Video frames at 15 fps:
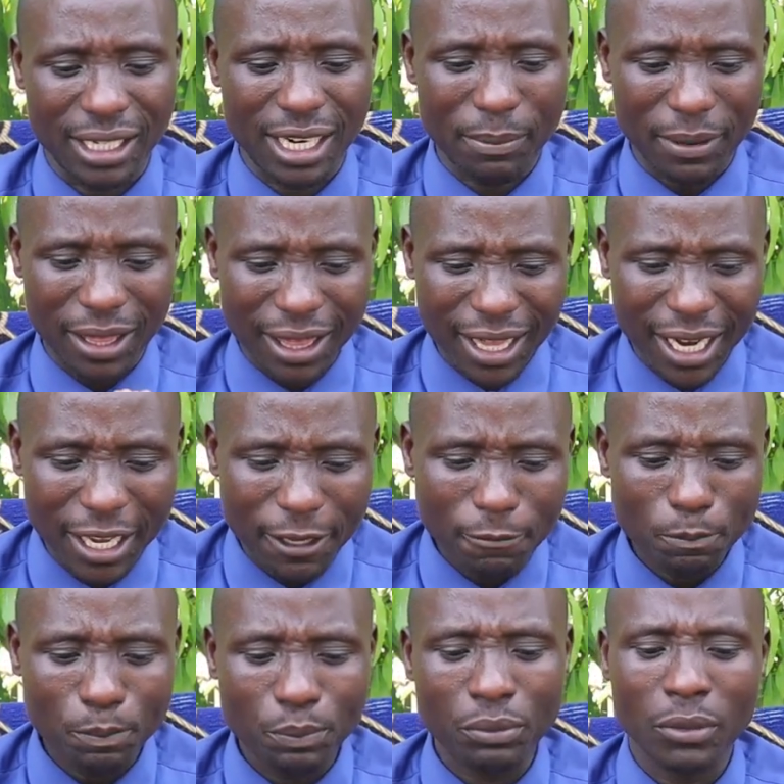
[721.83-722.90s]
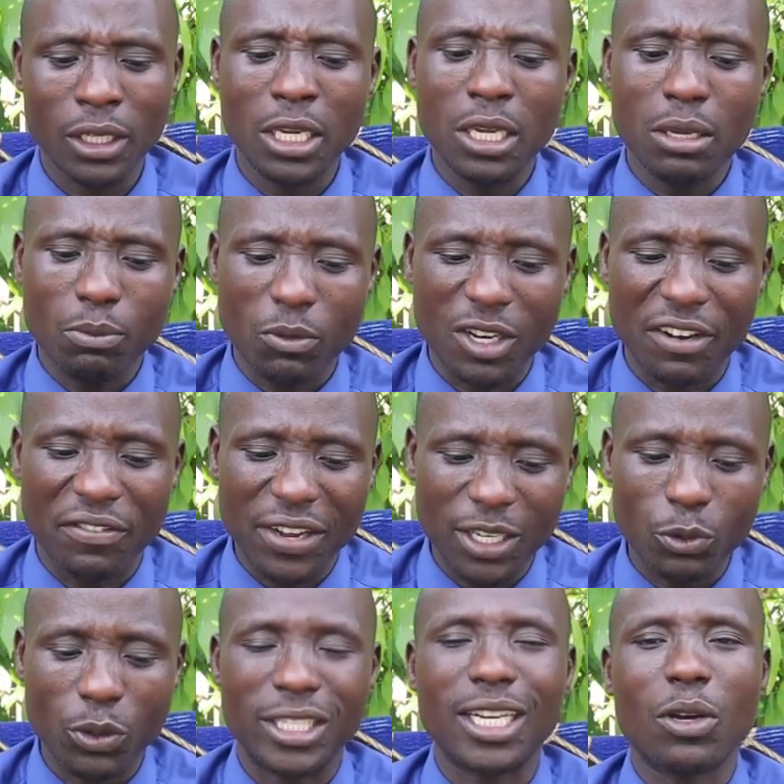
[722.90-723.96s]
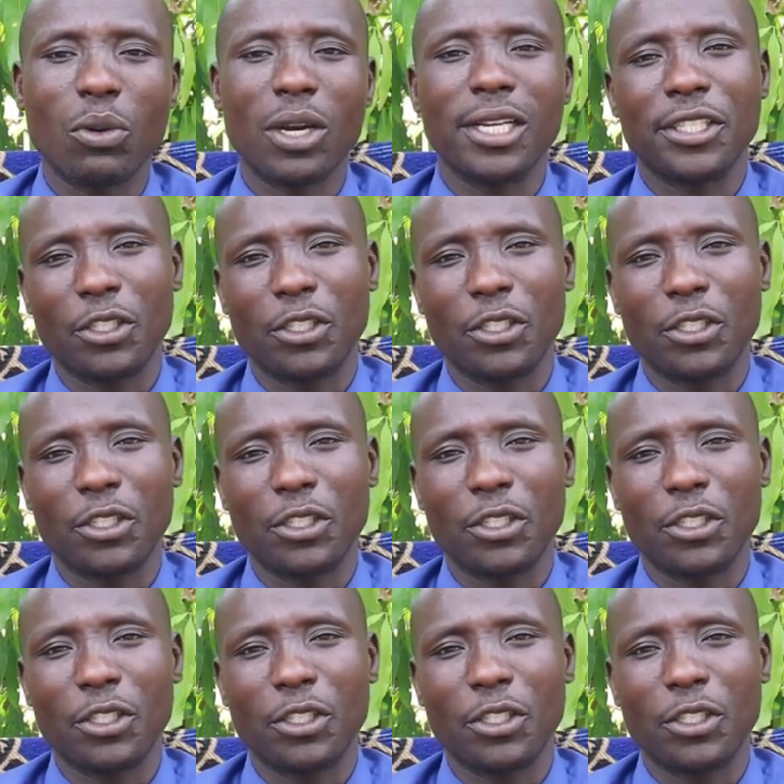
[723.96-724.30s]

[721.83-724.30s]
Number three, Mudavadi Wetangula